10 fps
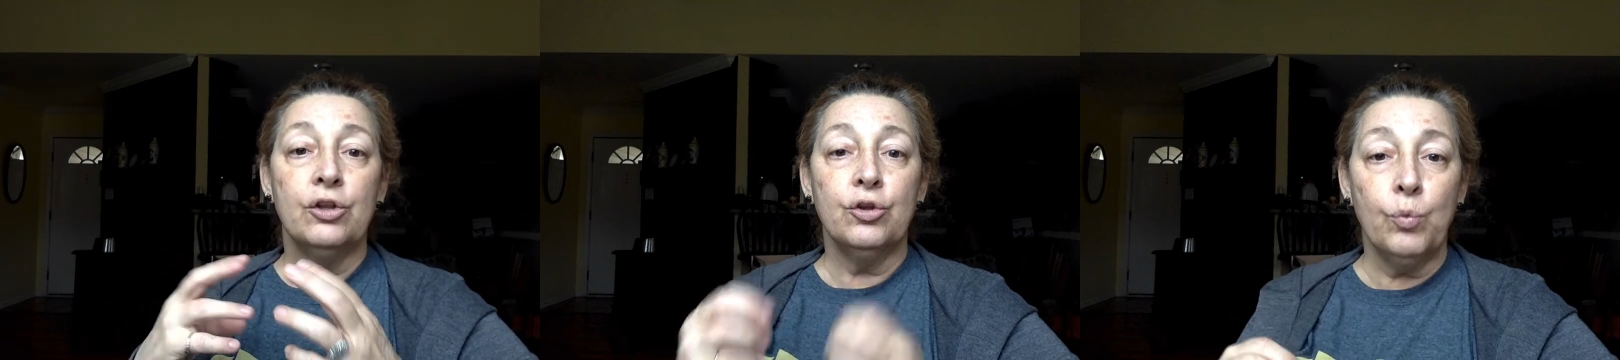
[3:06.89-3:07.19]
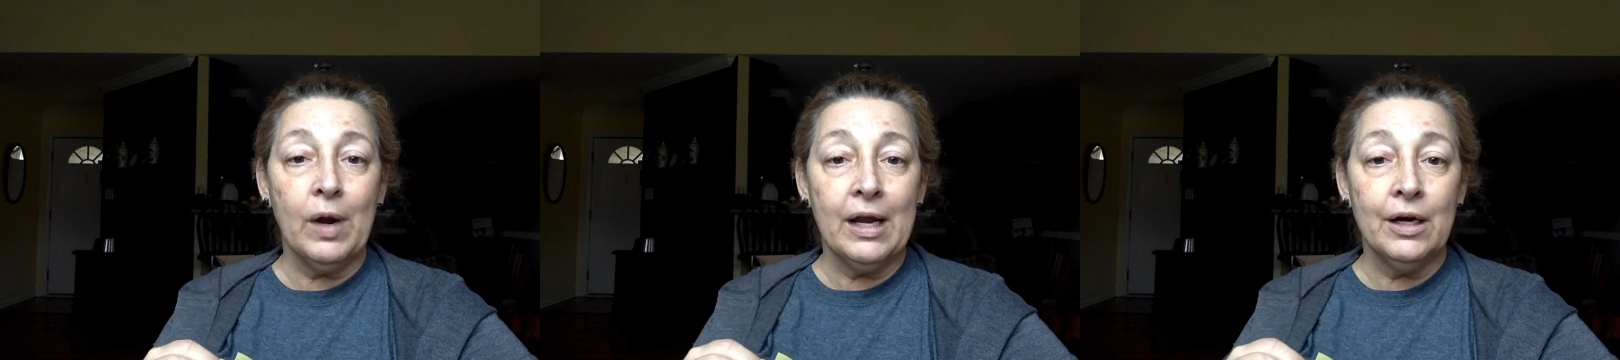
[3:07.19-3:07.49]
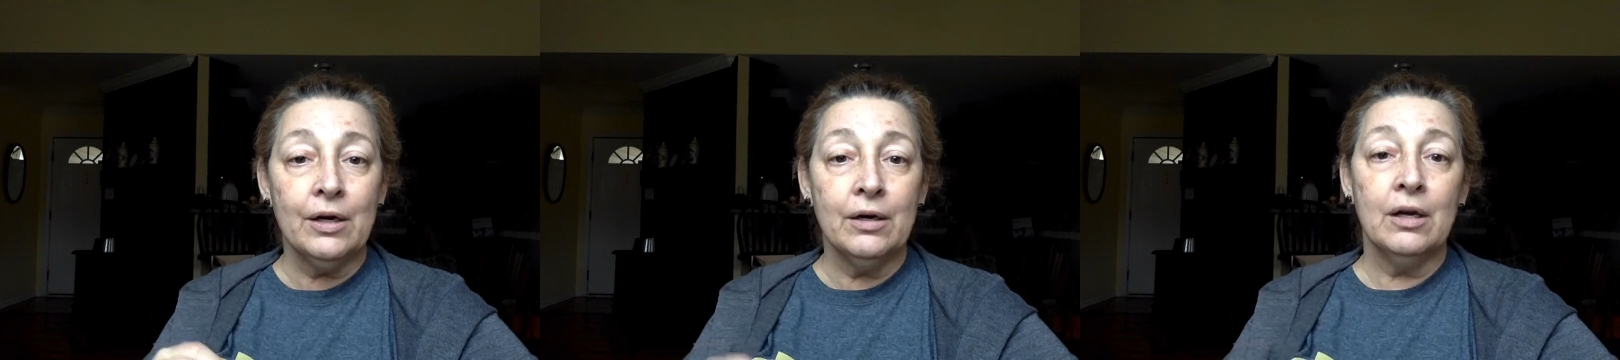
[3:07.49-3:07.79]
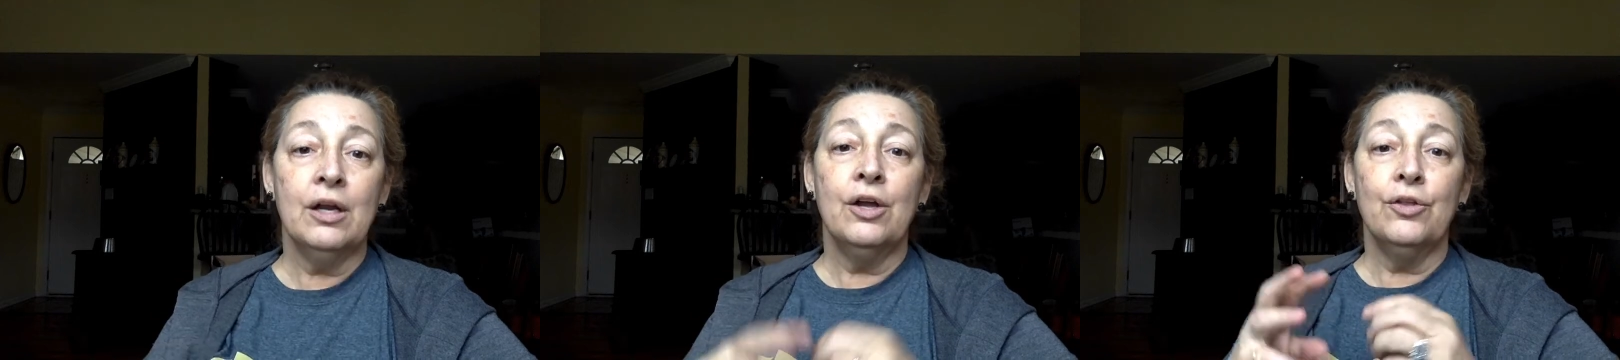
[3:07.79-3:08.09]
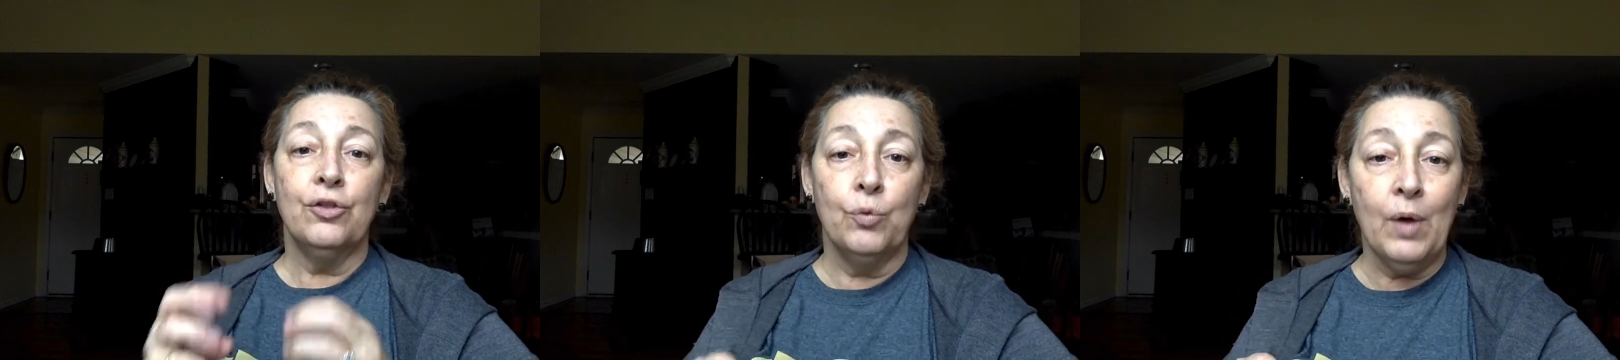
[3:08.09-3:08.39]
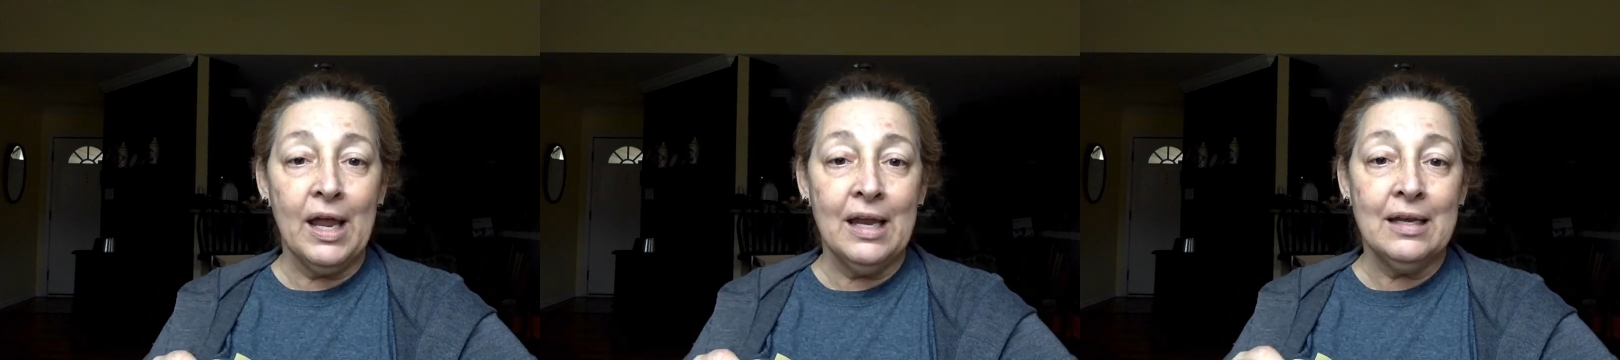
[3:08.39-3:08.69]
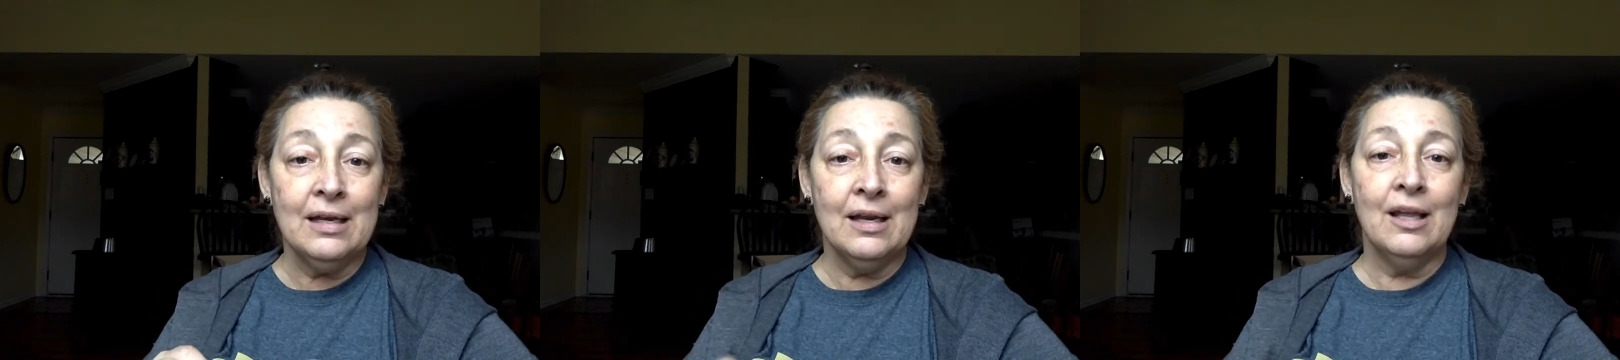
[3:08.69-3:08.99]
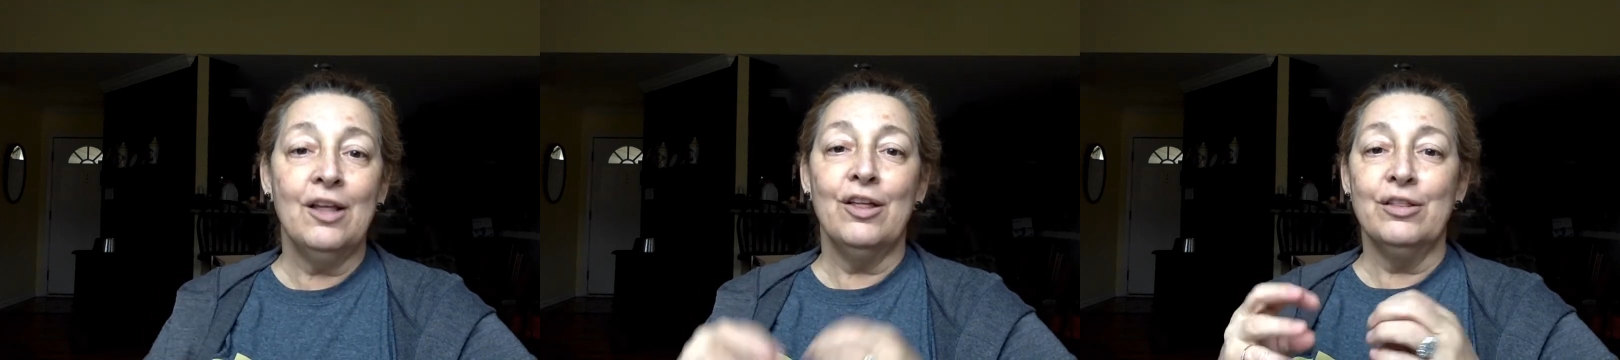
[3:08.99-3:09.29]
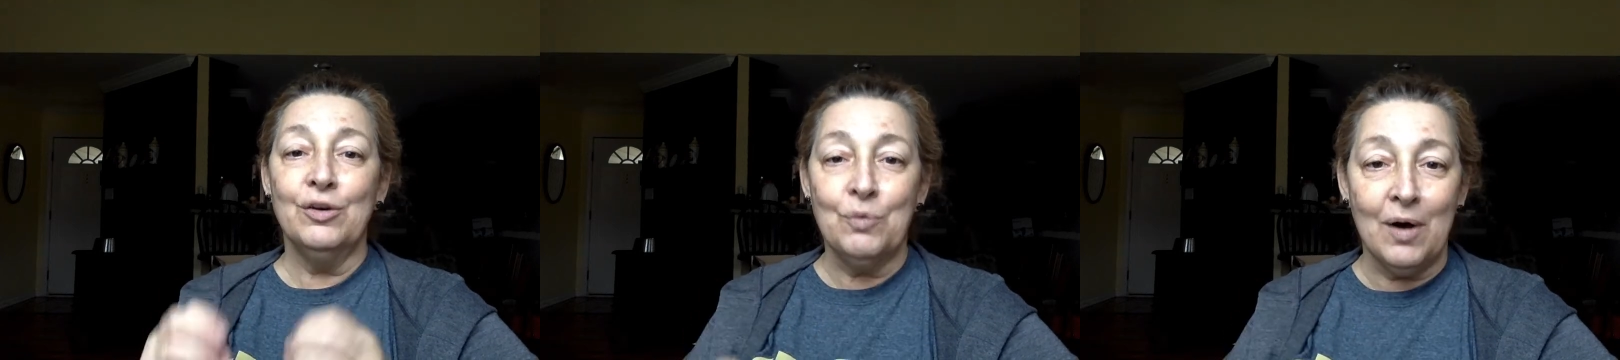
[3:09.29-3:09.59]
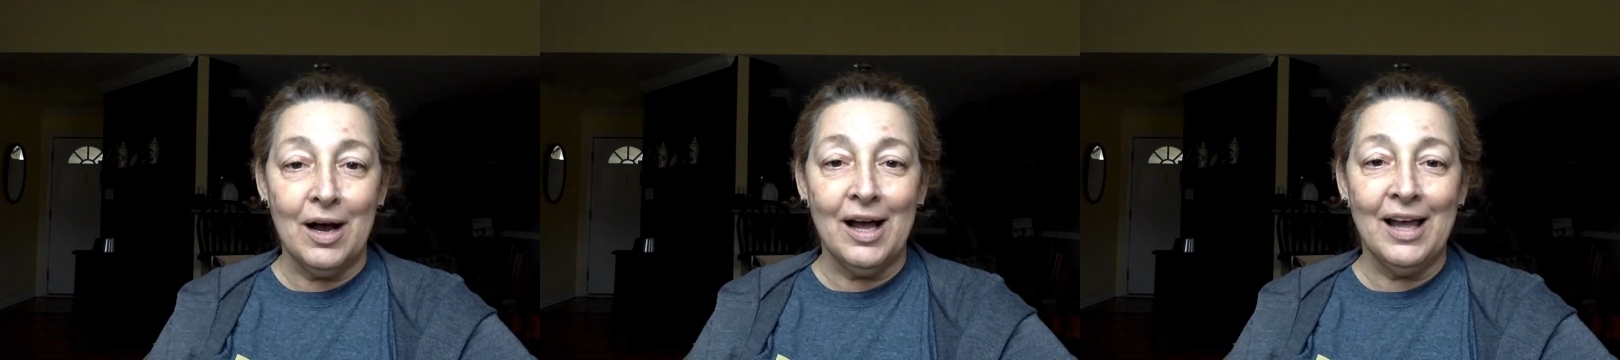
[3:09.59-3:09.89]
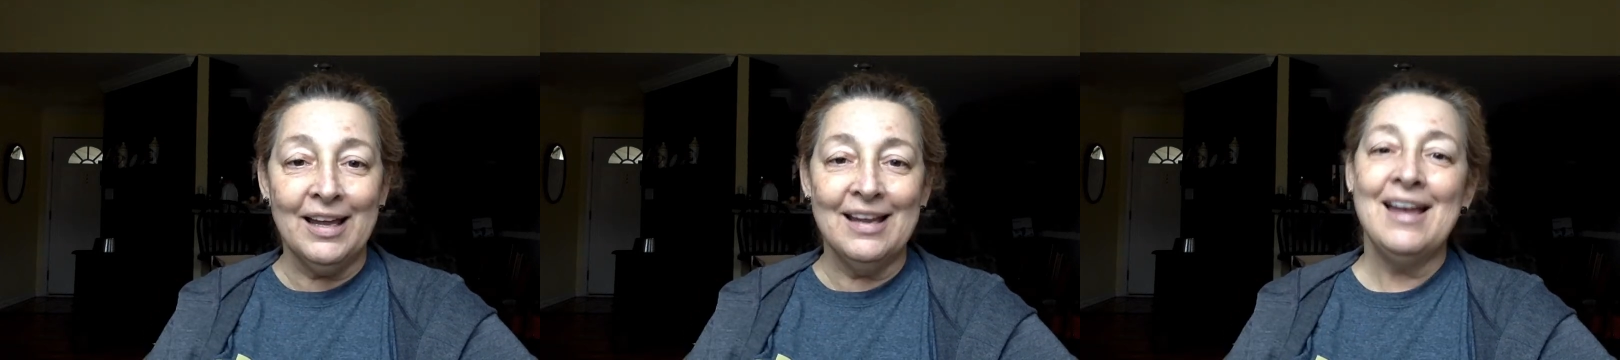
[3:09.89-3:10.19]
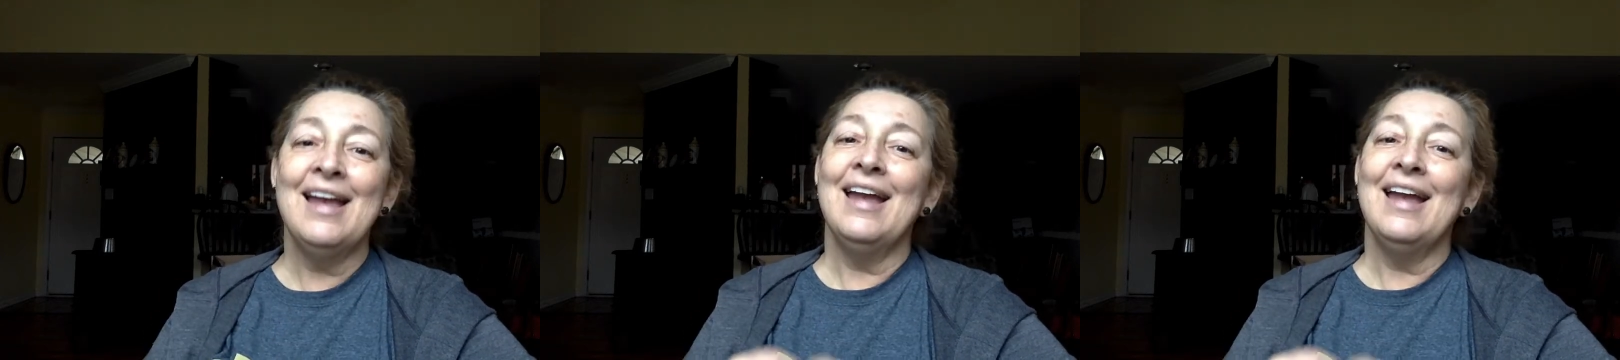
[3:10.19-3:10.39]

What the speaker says: the where, the when, the why,